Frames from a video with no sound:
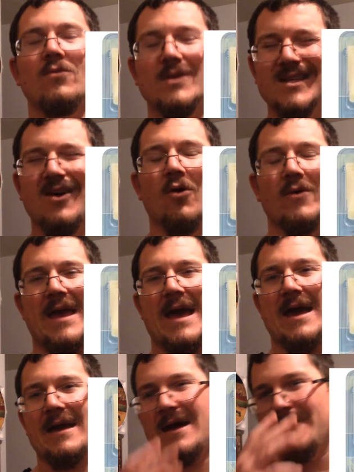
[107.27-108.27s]
was
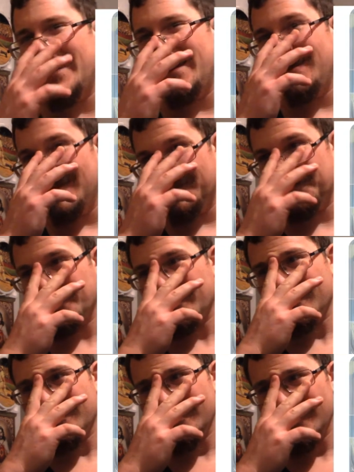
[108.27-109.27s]
okay. I mean,
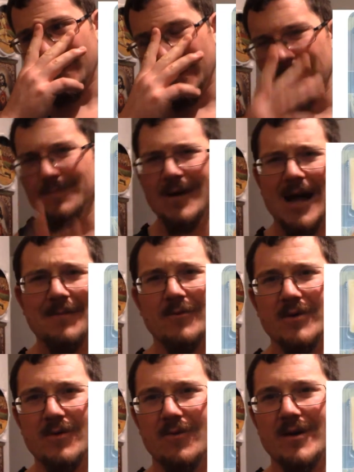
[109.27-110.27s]
the
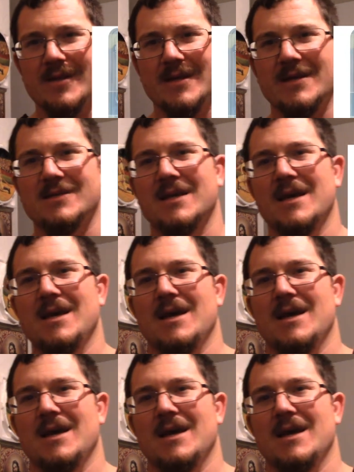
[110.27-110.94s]
problem with one of these,